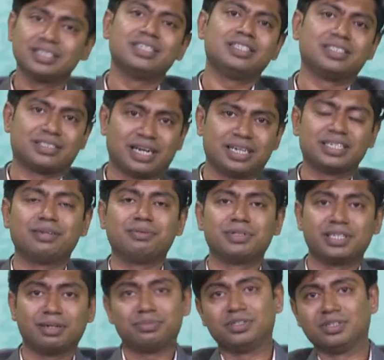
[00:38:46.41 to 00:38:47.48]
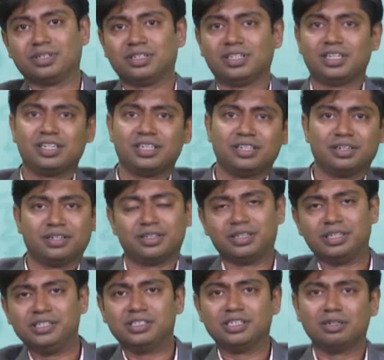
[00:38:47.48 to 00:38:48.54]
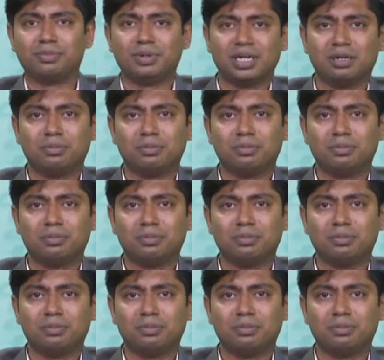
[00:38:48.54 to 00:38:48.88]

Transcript: start giving them the reasonable,